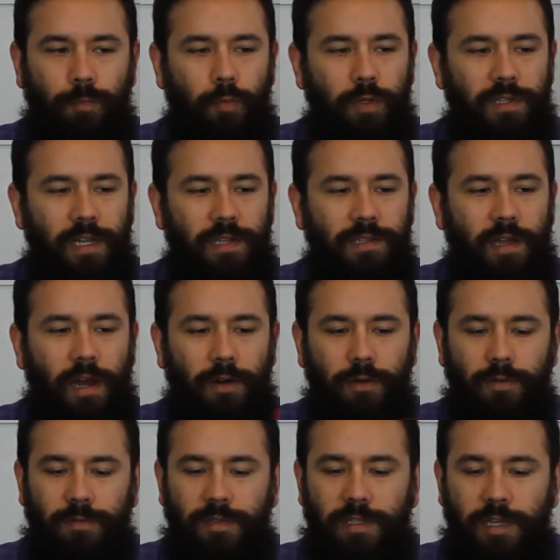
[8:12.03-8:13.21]
withstands higher
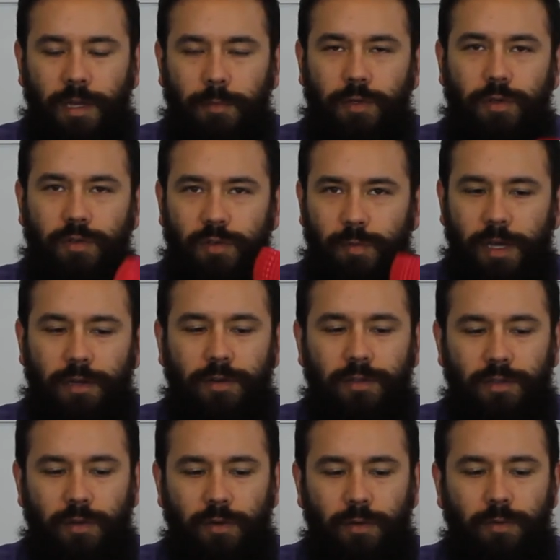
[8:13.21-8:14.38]
temperatures better,
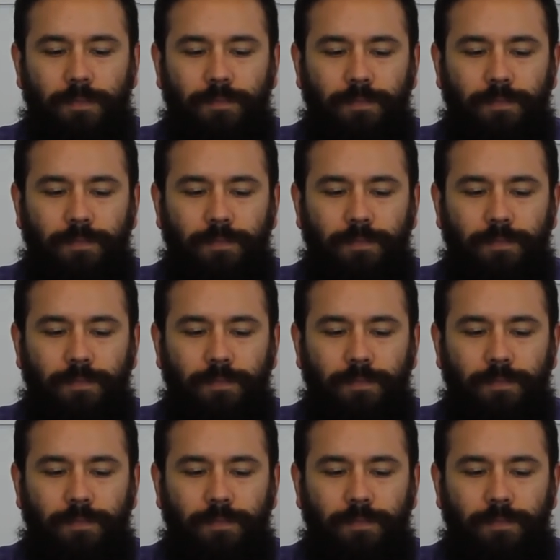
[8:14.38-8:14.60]
so